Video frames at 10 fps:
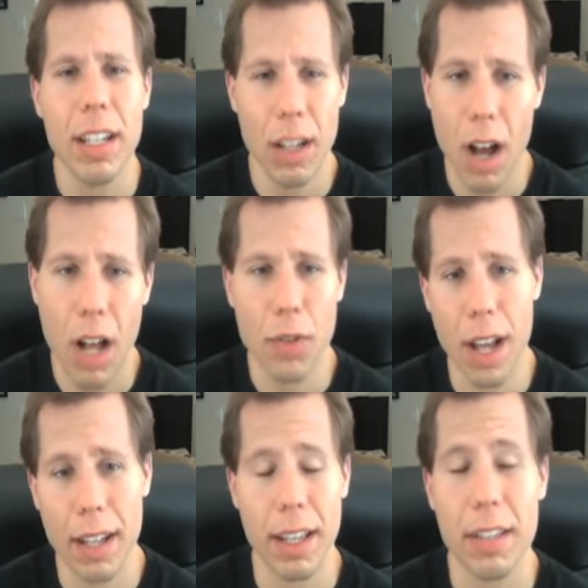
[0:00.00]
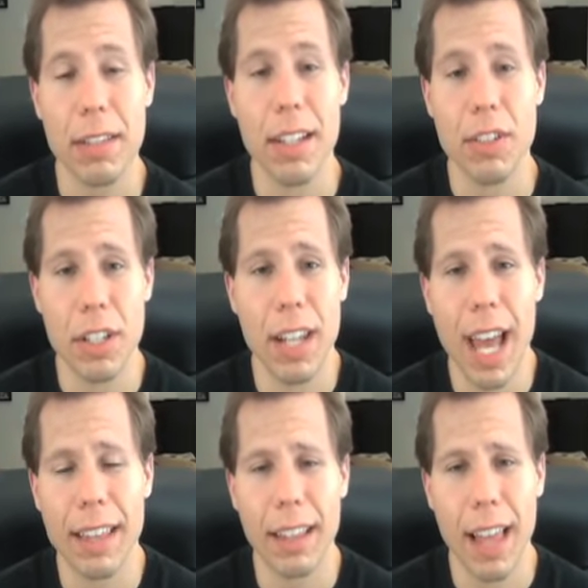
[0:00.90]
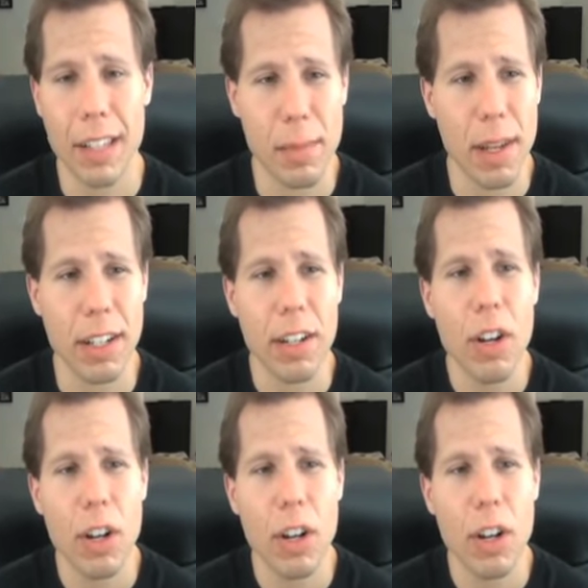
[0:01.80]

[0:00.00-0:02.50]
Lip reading: contract extension at the last minute?